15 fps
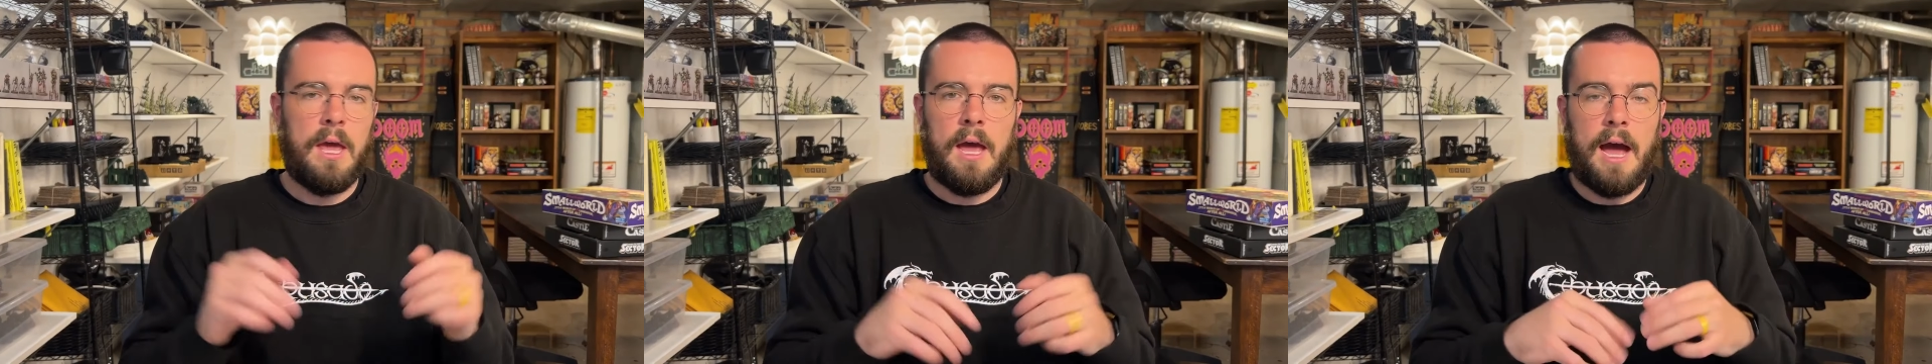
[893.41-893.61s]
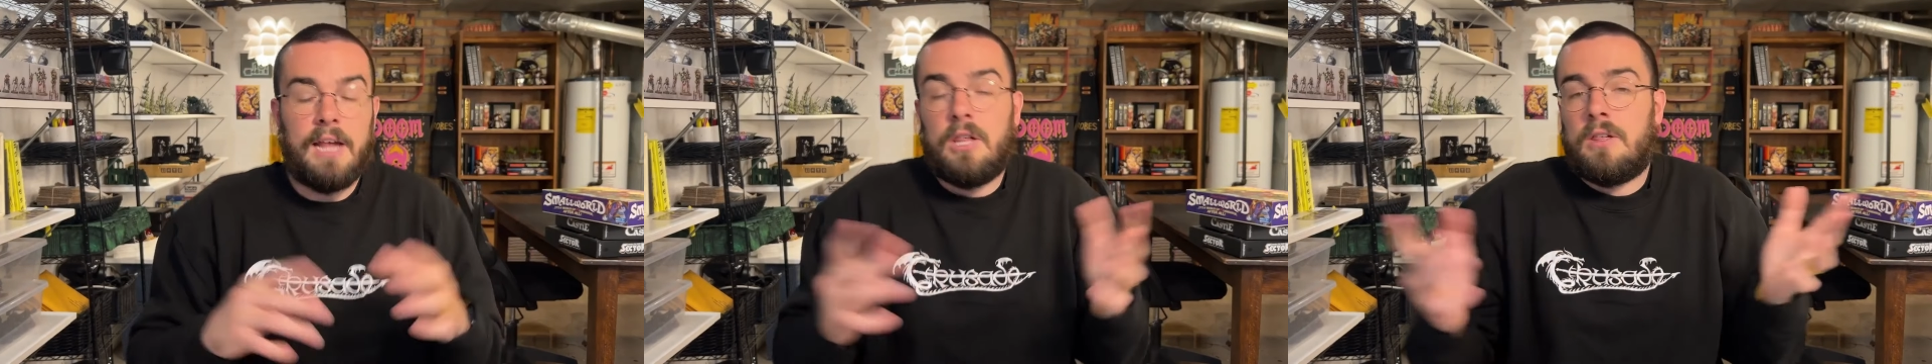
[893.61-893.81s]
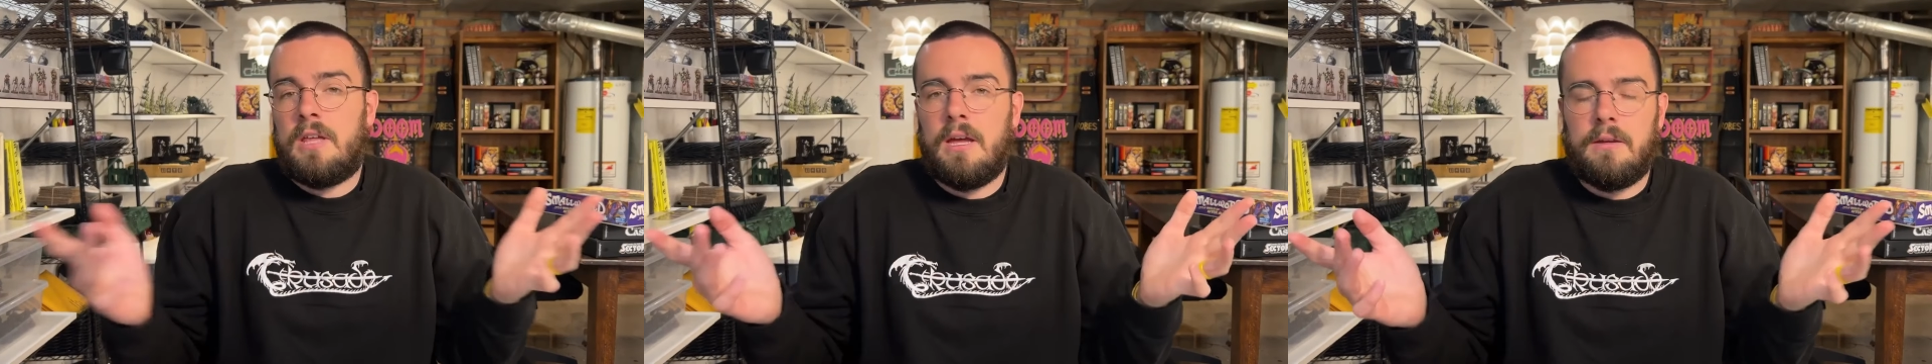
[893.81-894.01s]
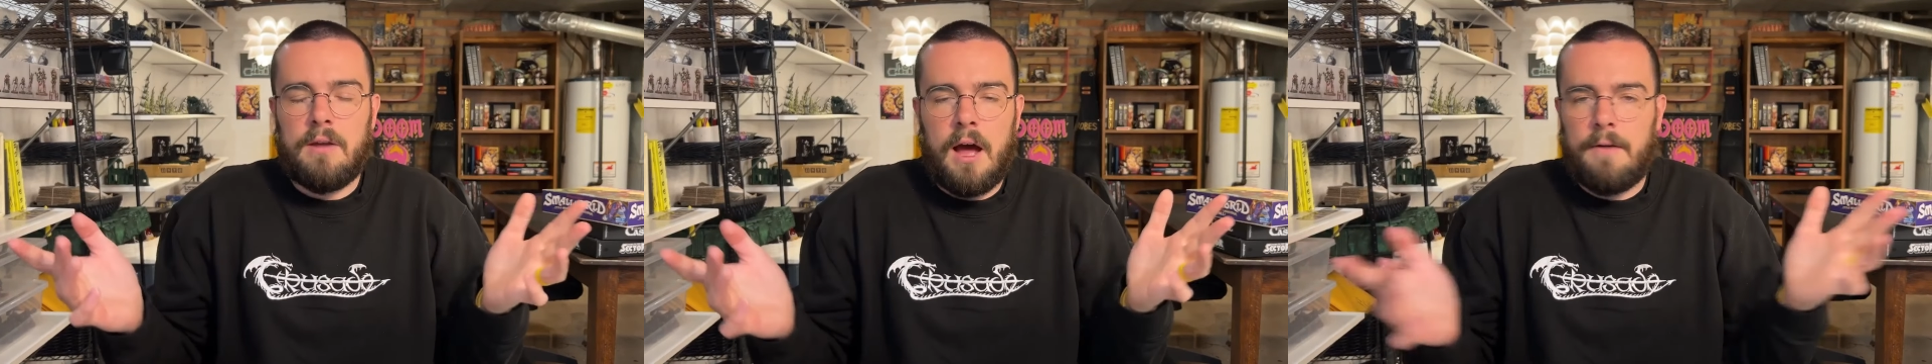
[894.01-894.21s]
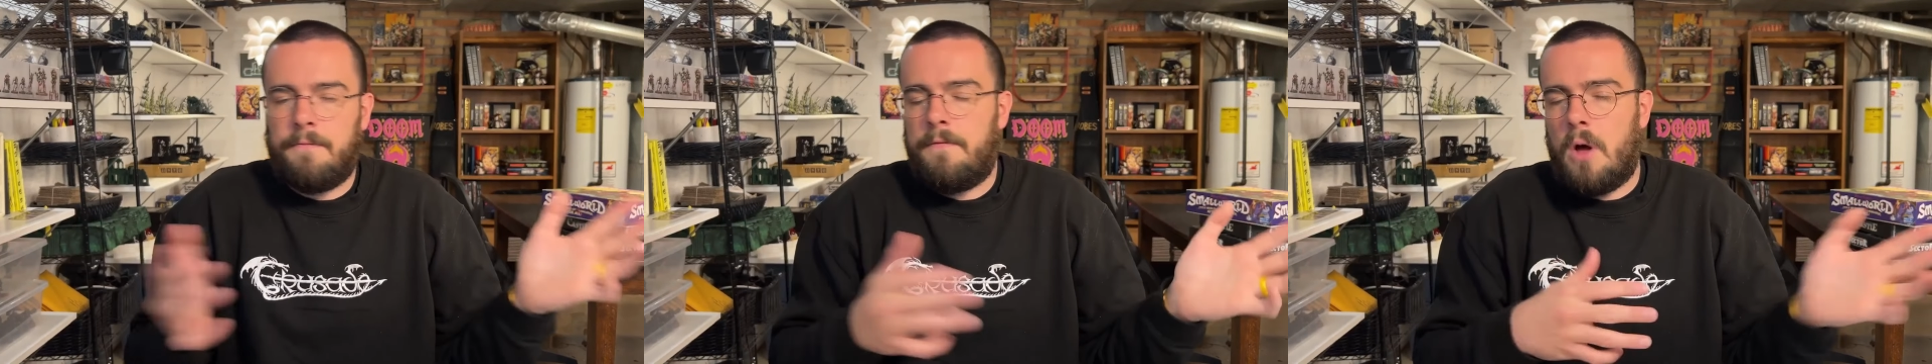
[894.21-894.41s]
I just had
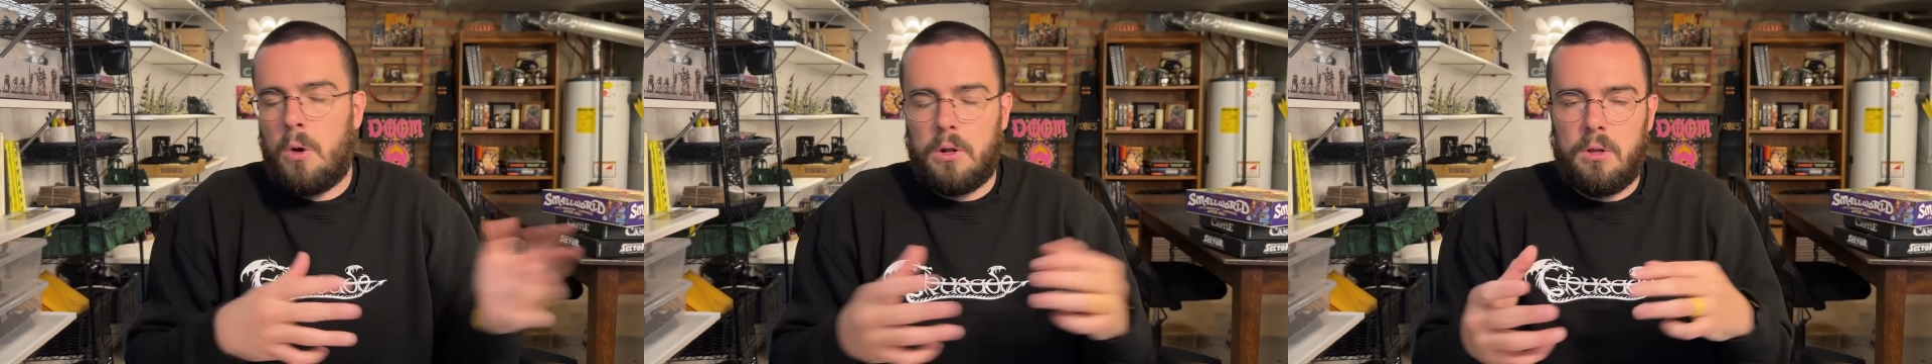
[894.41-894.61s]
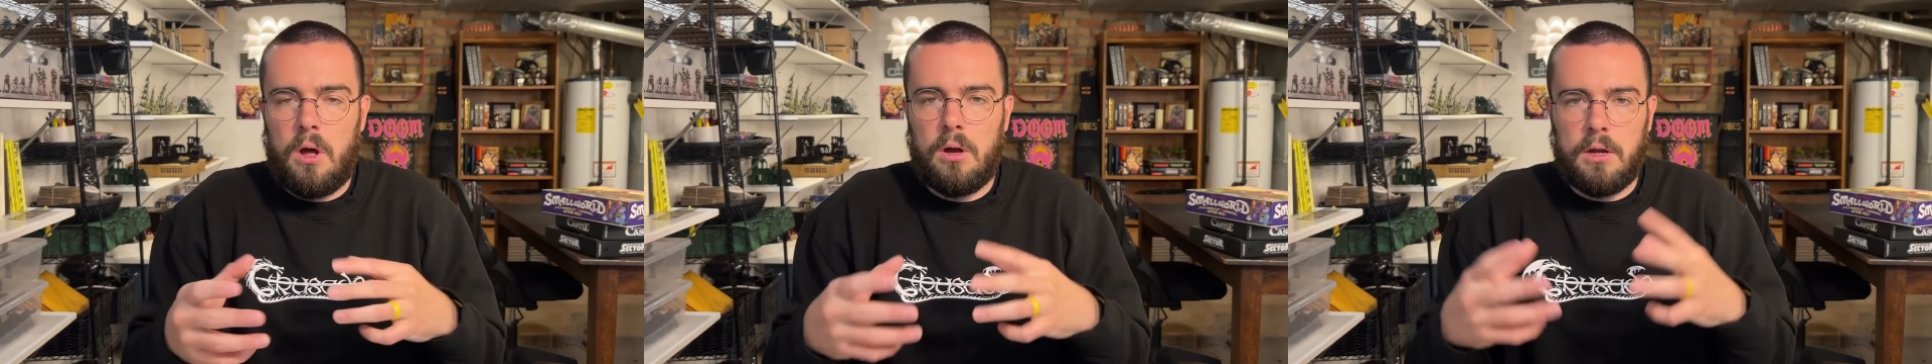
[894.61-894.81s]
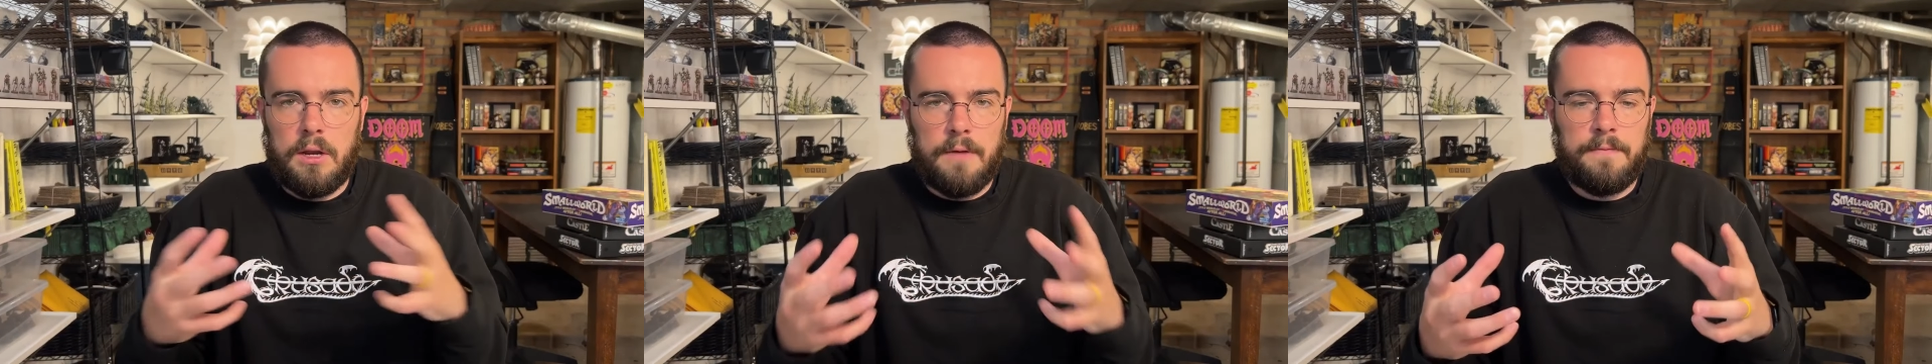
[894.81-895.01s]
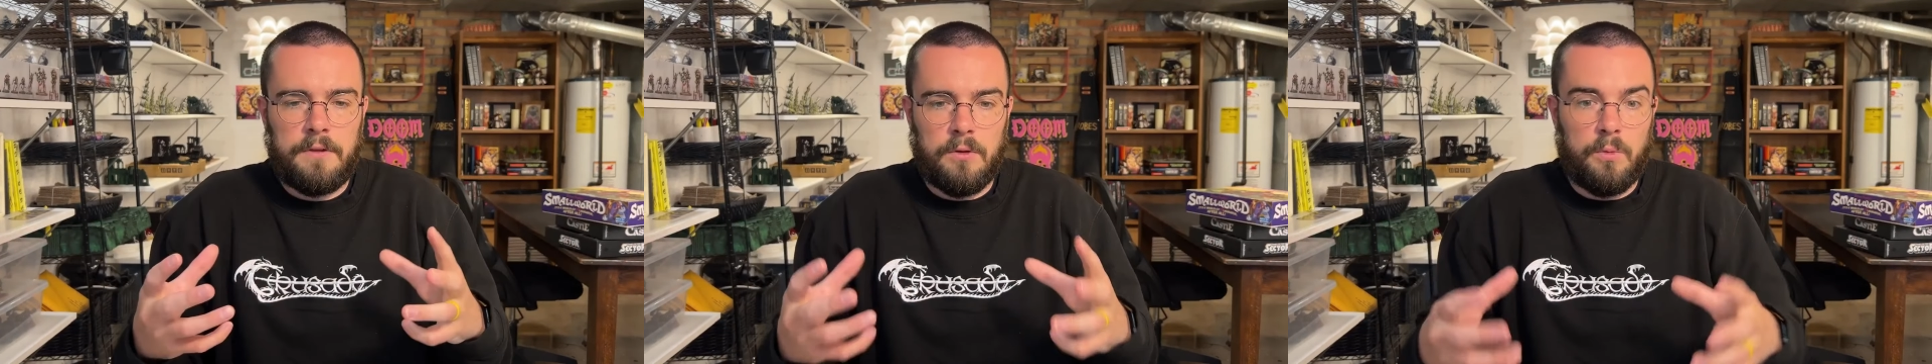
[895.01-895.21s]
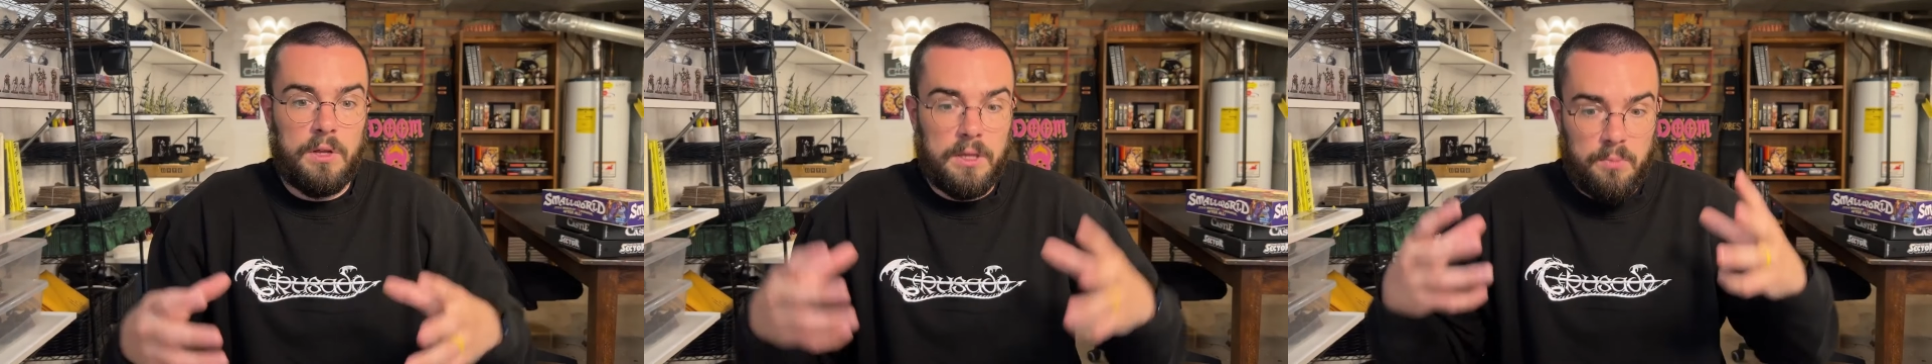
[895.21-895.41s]
not followed along enough to
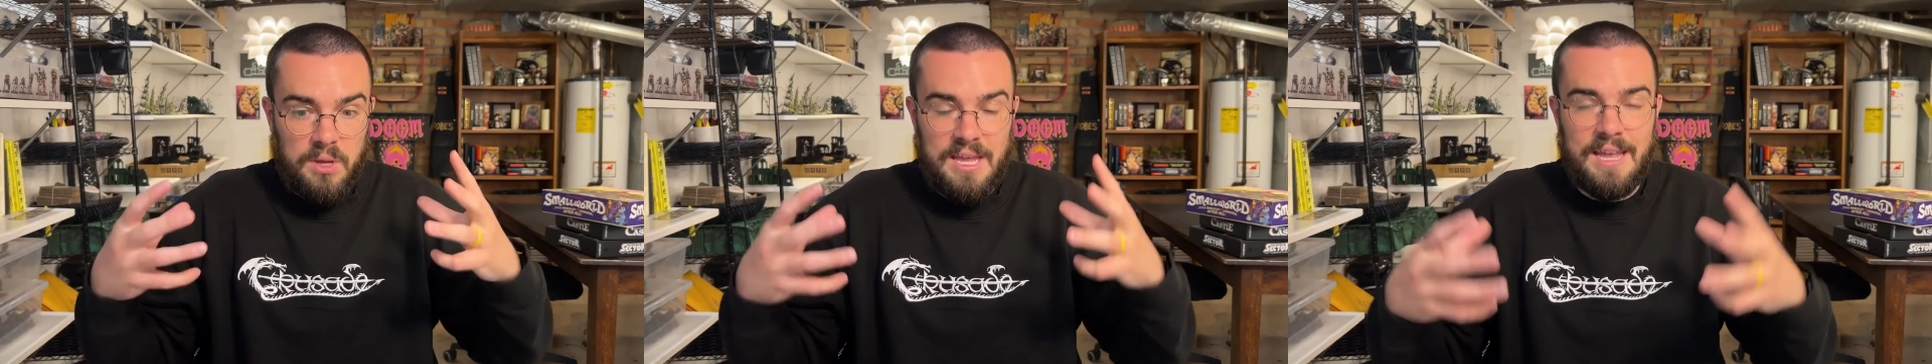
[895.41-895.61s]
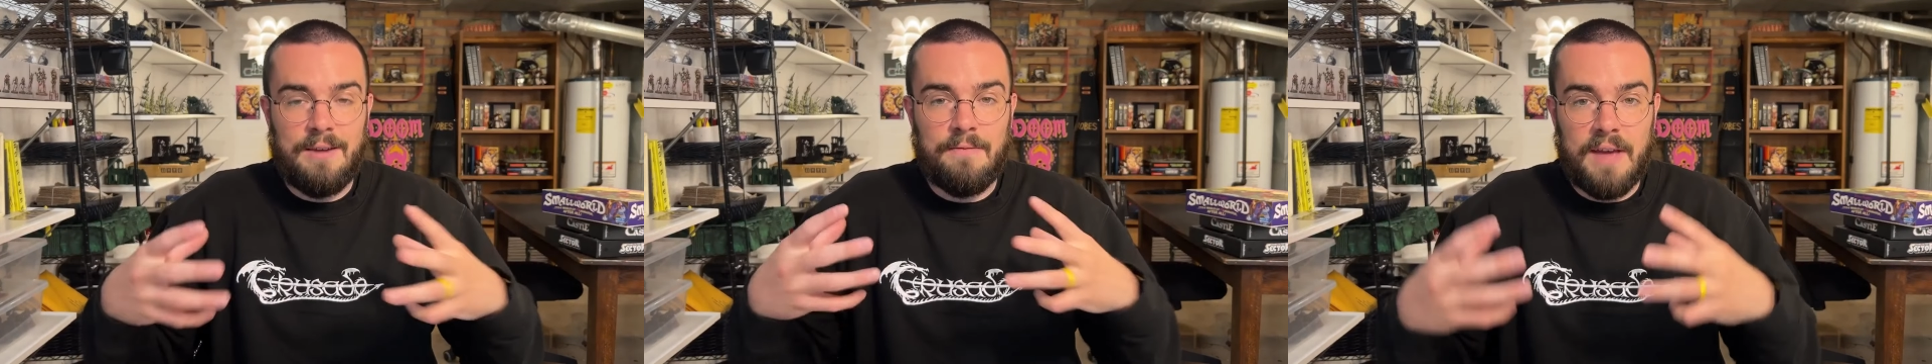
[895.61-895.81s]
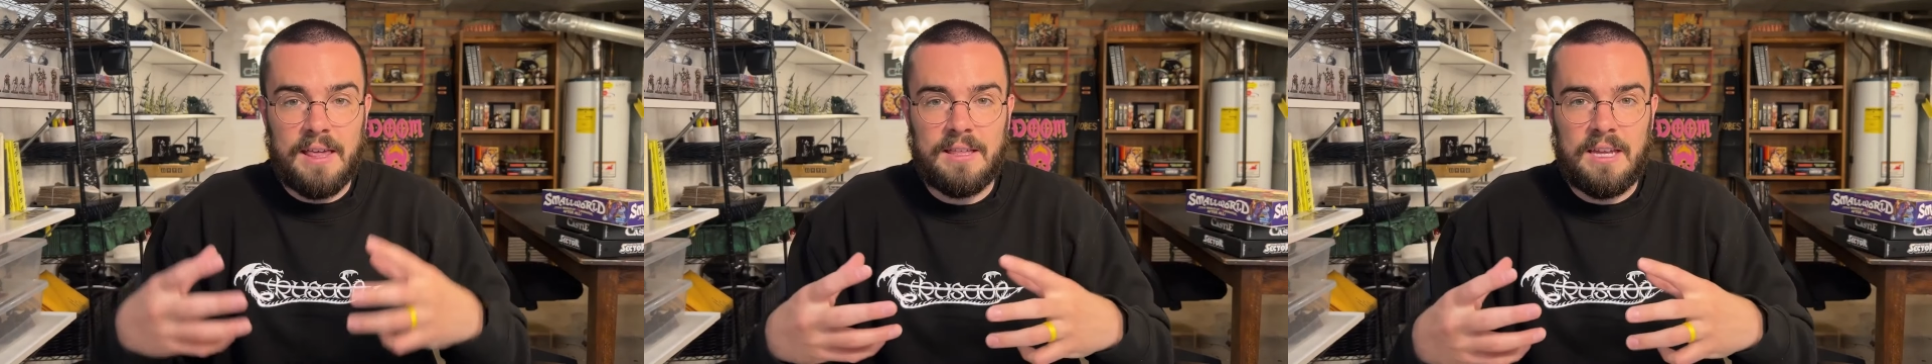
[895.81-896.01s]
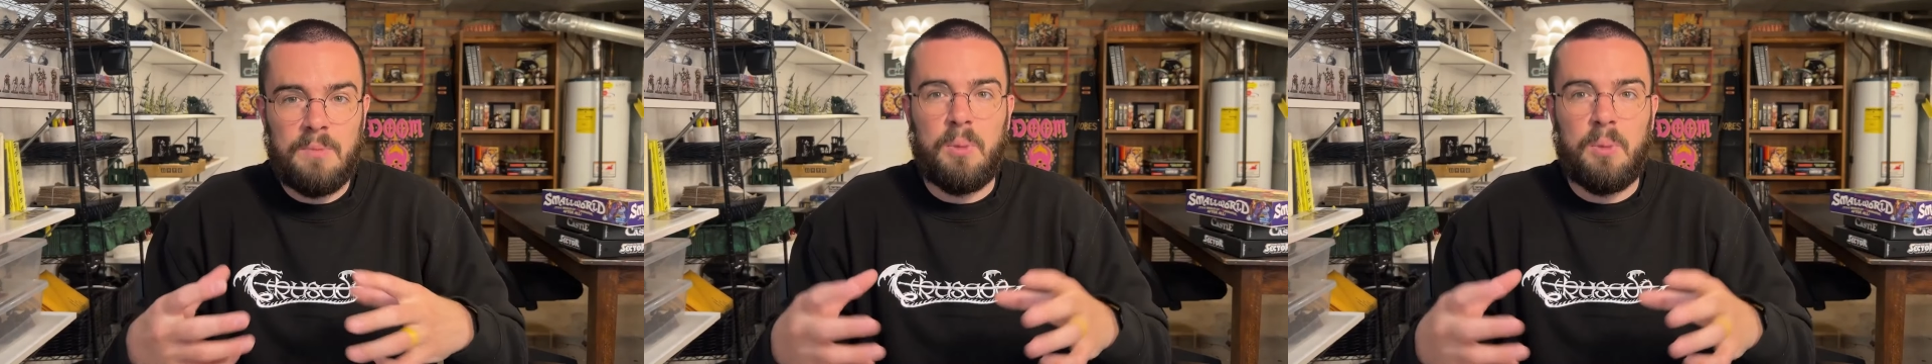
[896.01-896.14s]
really be invested.